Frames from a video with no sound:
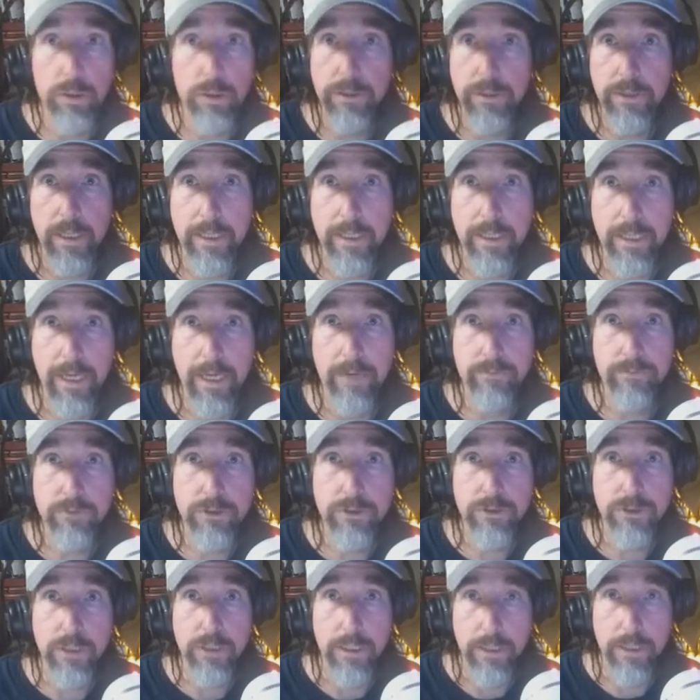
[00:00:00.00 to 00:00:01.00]
thing you have to
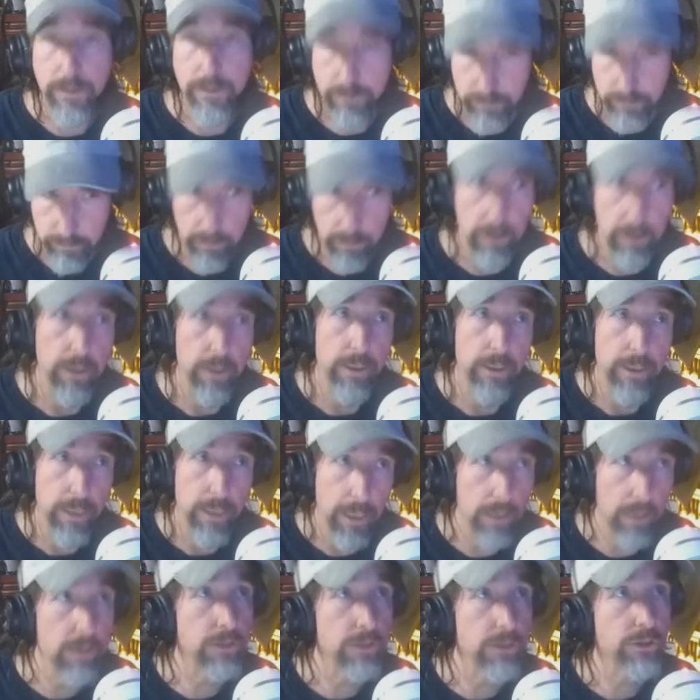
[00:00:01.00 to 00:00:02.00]
change. Now,
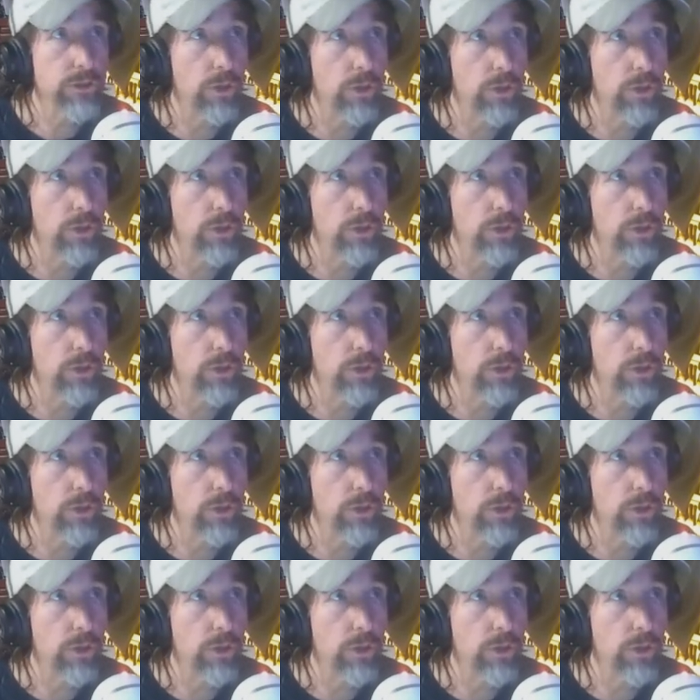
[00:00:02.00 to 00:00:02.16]
let's go